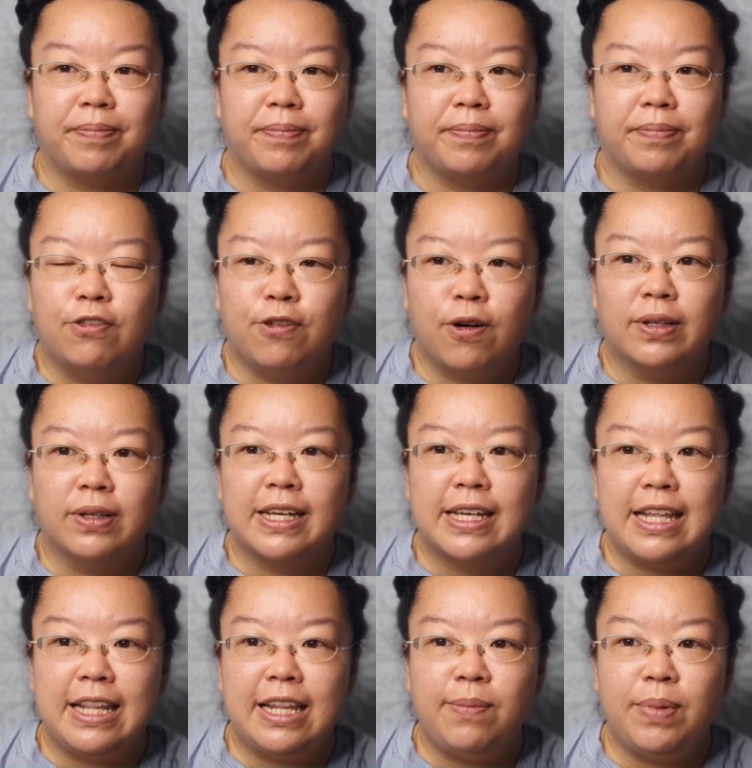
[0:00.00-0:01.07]
For the
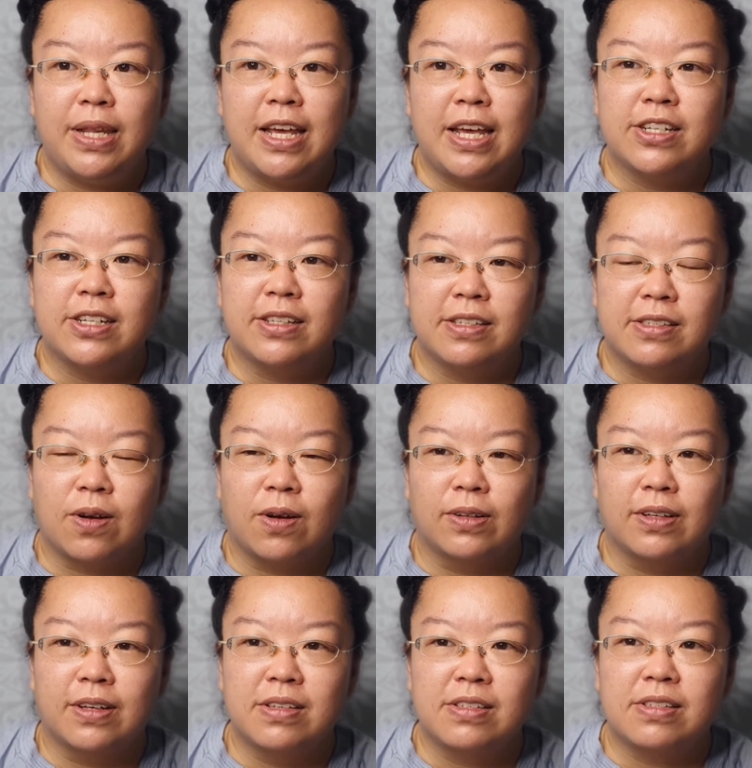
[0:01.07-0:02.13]
elimination
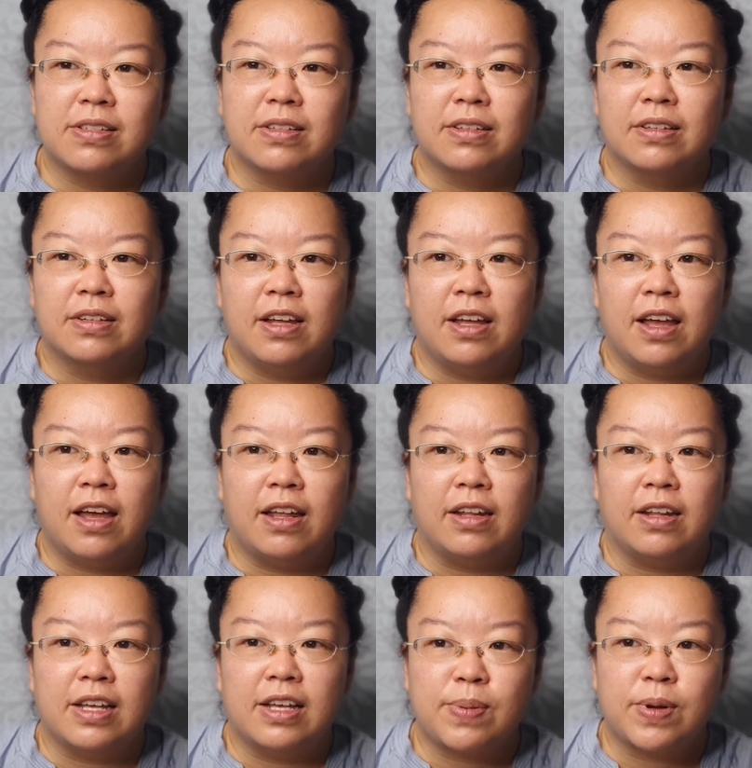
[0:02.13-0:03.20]
disorders, and
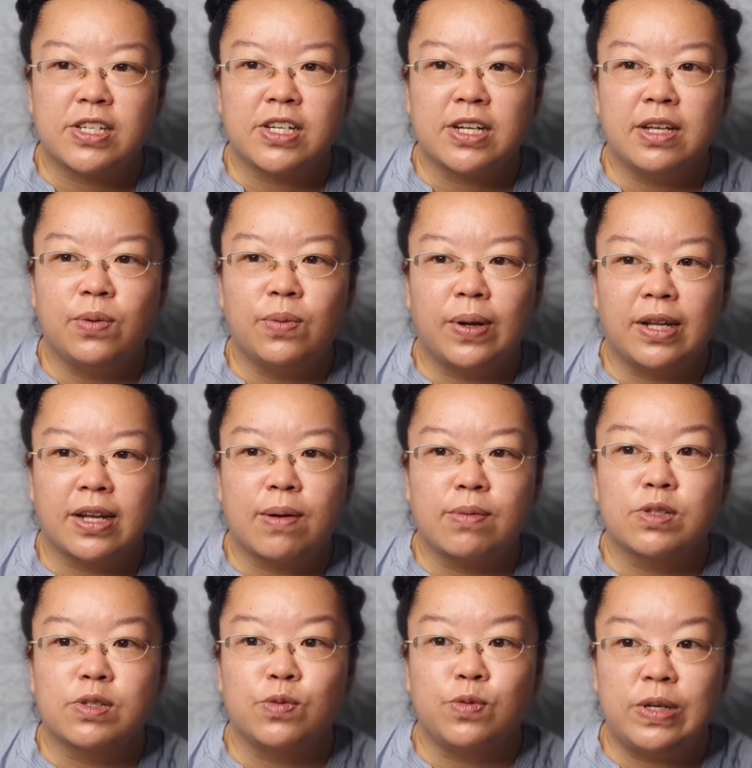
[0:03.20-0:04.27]
especially when it comes
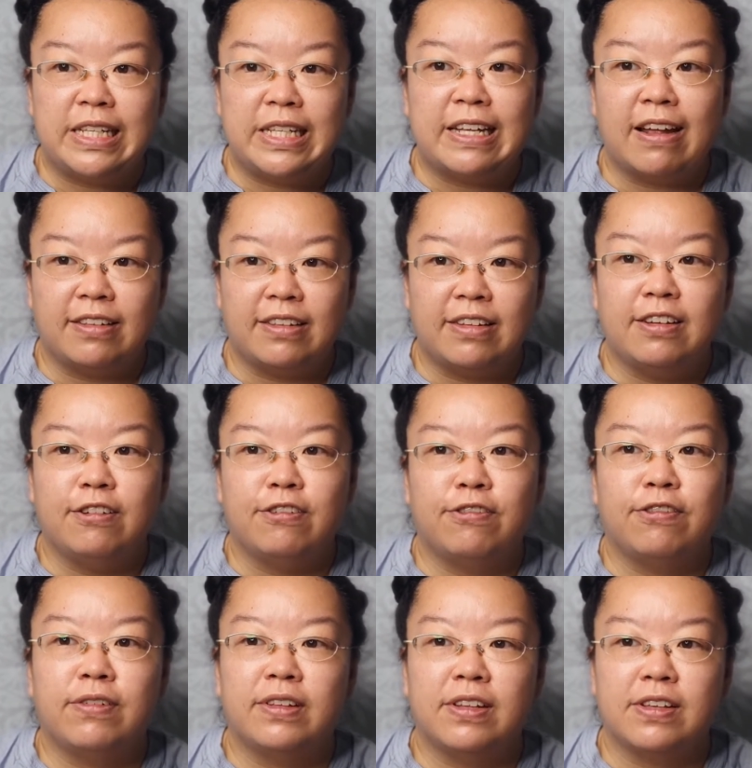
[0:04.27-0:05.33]
to retentive
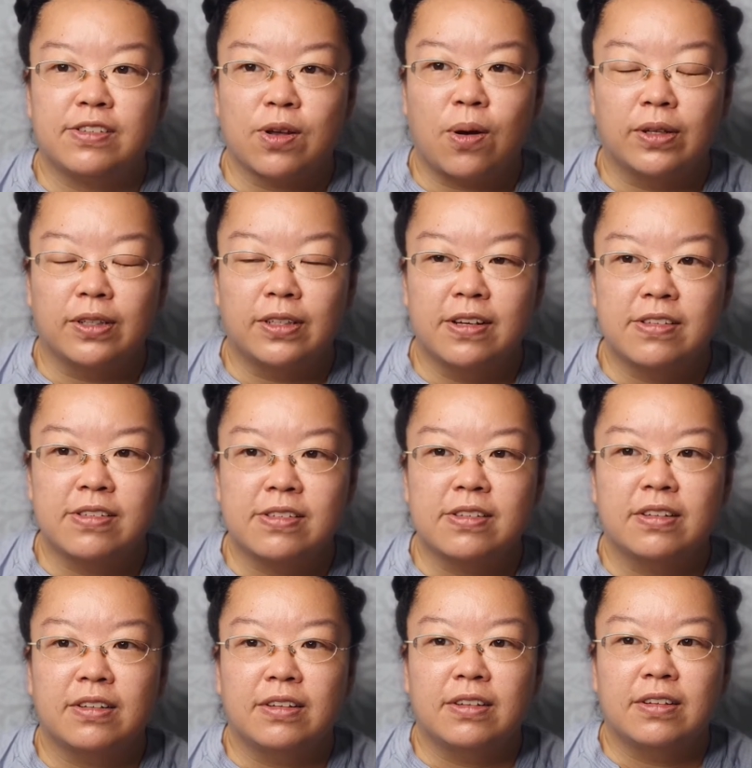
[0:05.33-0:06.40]
disorders,
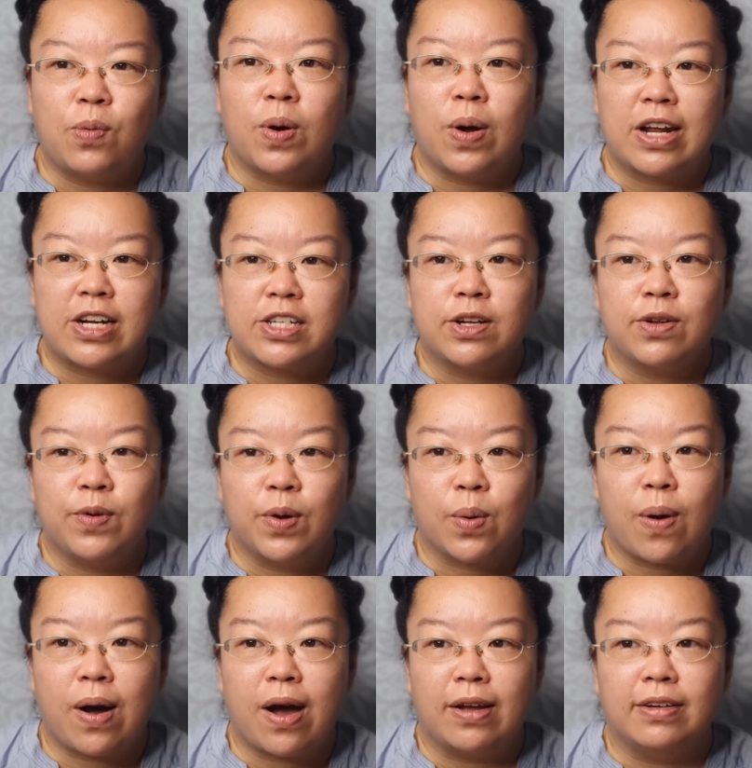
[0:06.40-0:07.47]
it will actually
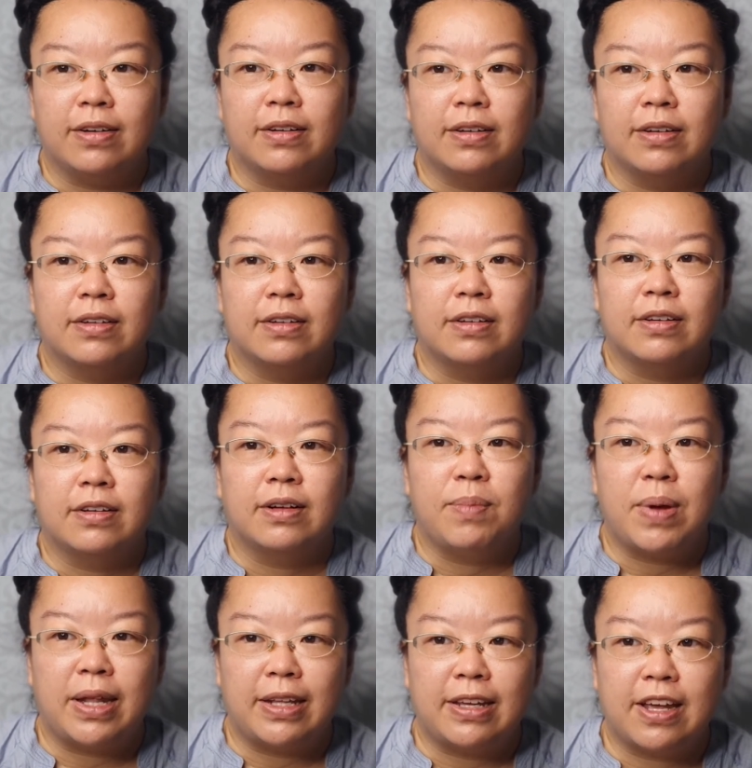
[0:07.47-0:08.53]
require
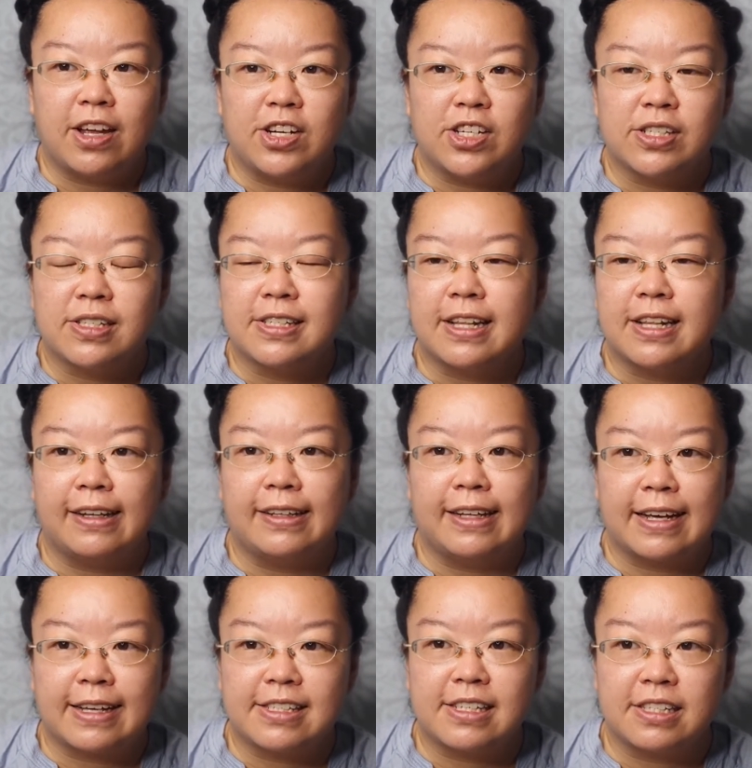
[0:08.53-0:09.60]
medications like
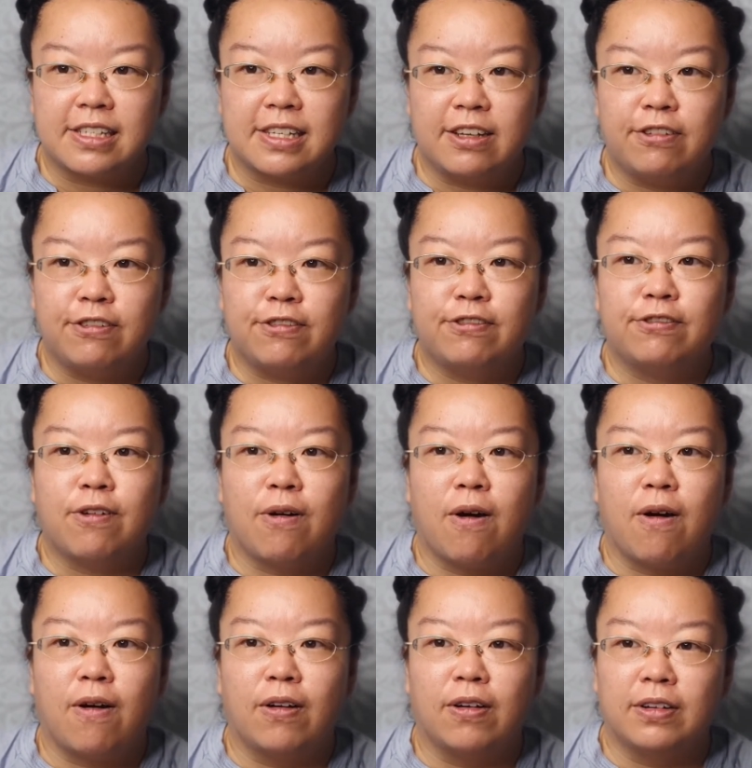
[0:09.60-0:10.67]
laxative
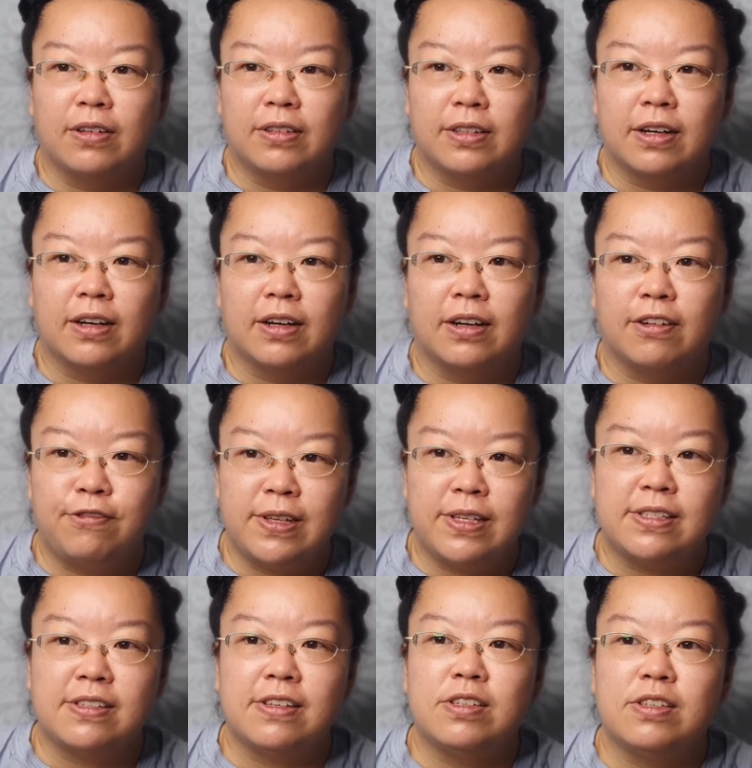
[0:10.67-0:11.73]
for the
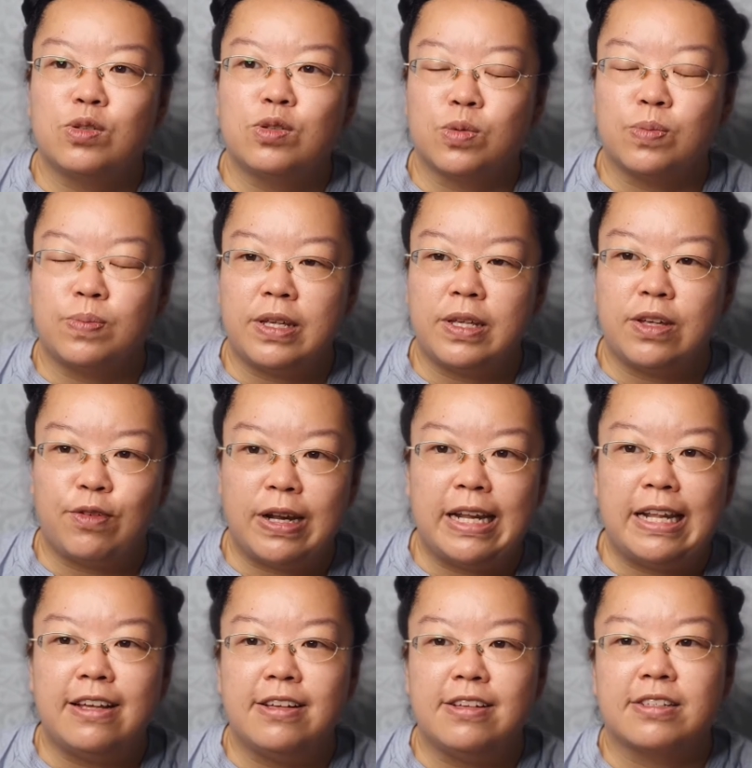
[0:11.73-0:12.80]
feces to be
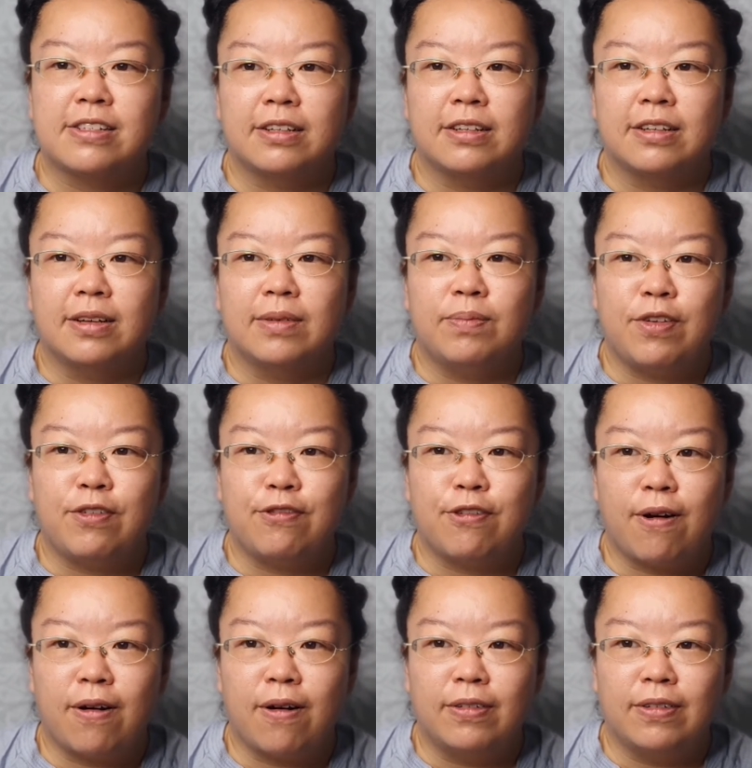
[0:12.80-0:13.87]
released
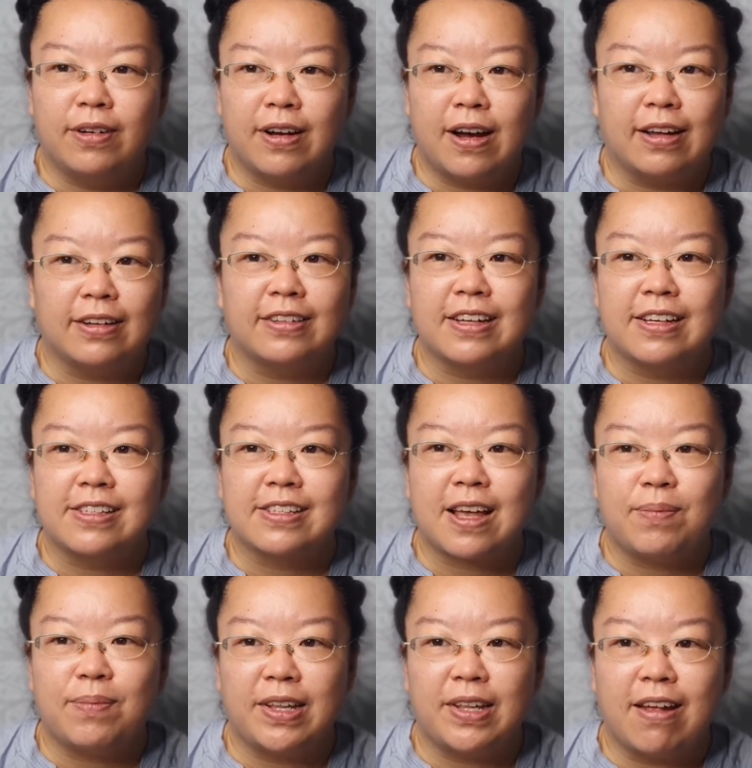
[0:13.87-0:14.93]
before other things can
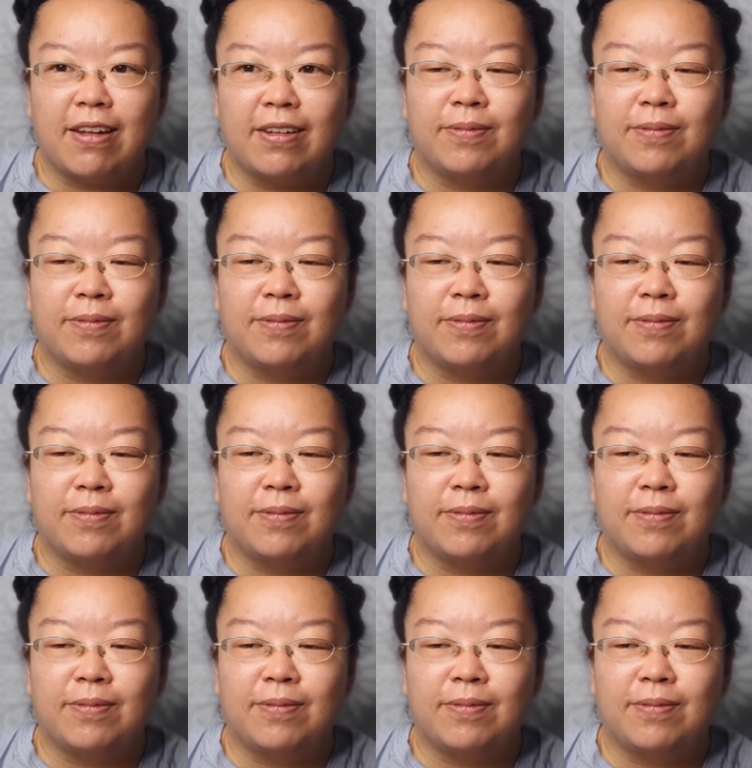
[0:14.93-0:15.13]
be done.